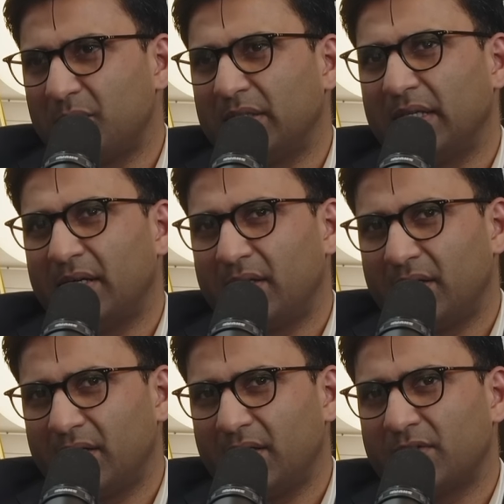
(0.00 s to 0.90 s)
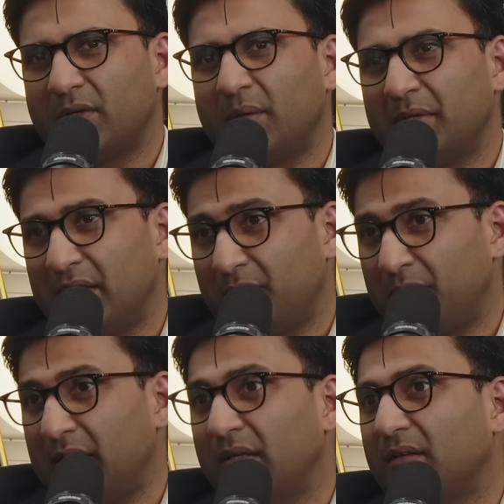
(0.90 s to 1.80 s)
But there have
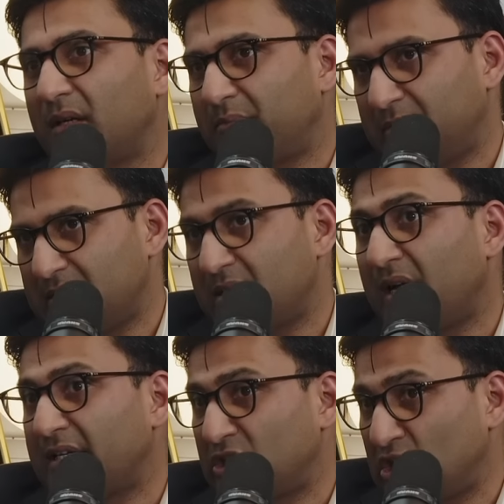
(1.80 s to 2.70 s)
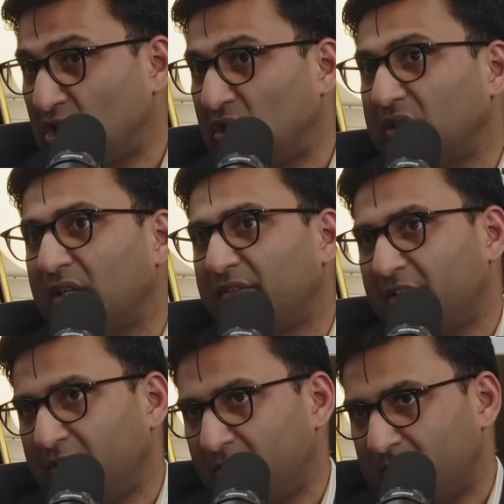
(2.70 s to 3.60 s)
been companies like Circle that are
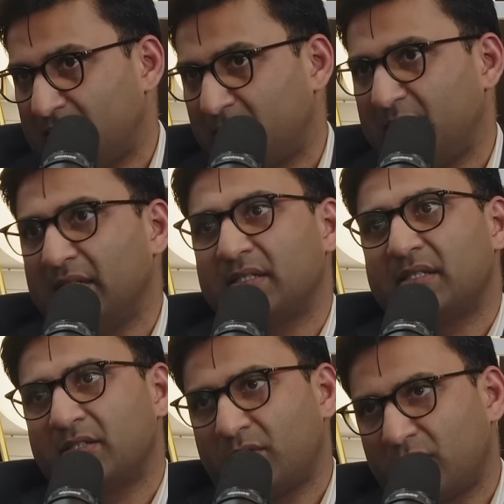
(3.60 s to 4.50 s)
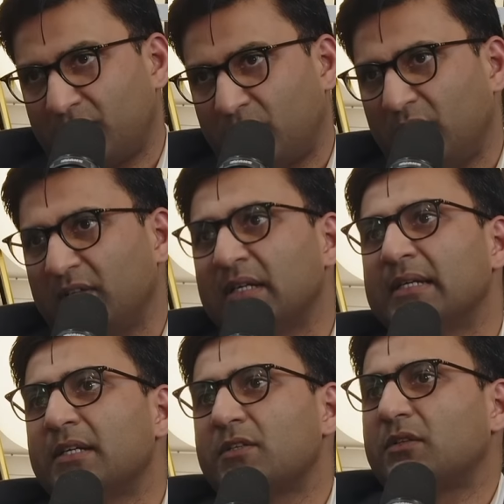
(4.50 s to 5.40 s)
very U.S. based and so on and so
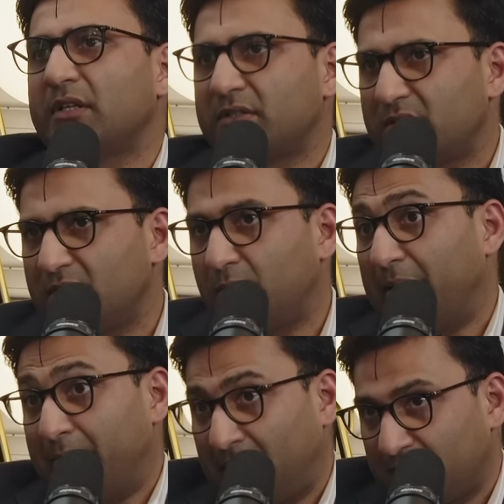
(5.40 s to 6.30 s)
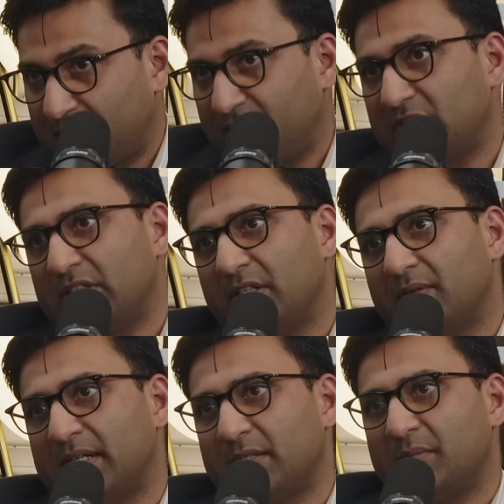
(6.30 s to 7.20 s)
forth. So there's, PayPal is obviously
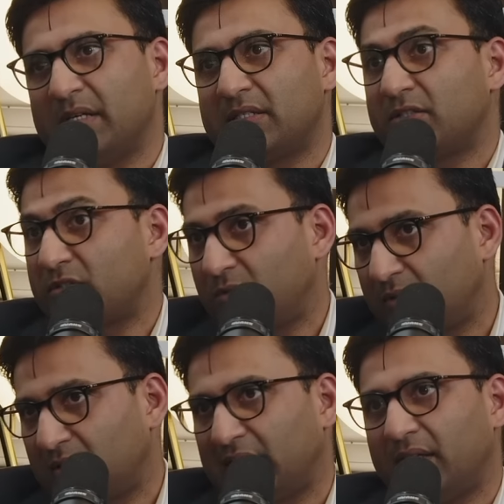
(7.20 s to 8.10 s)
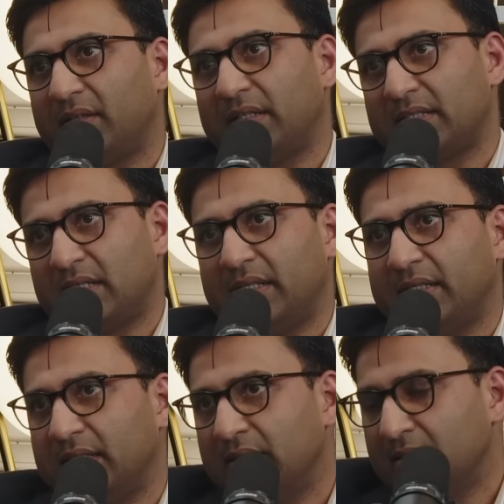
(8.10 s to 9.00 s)
U.S. based. Custodial accounting is
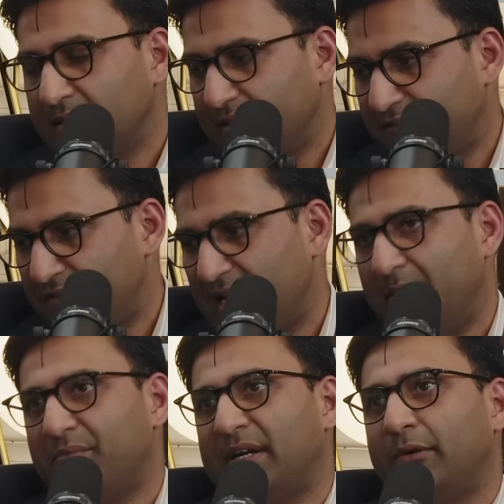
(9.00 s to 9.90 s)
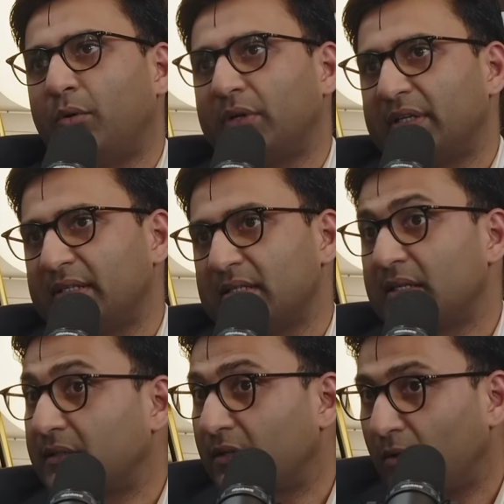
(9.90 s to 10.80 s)
cleaner. They have name brand auditors
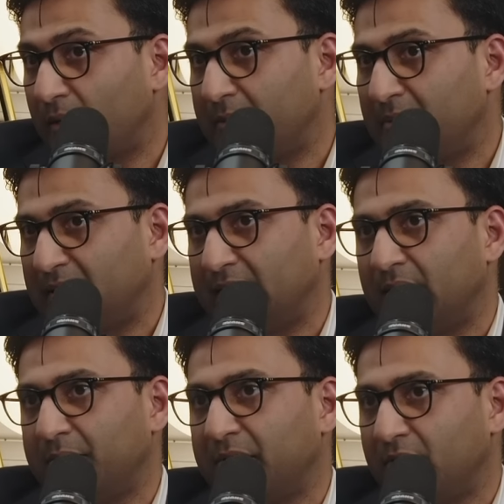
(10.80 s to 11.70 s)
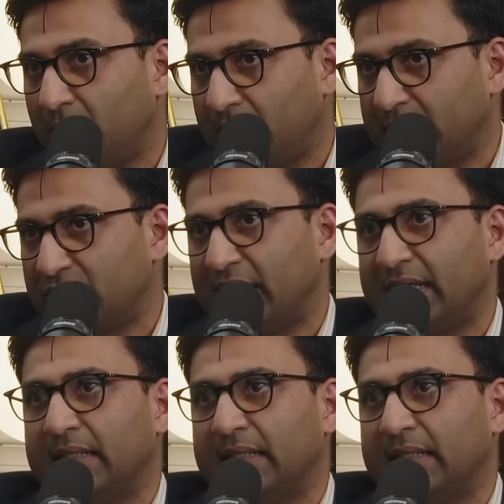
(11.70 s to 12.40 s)
like Deloitte picking up the Deloitte check.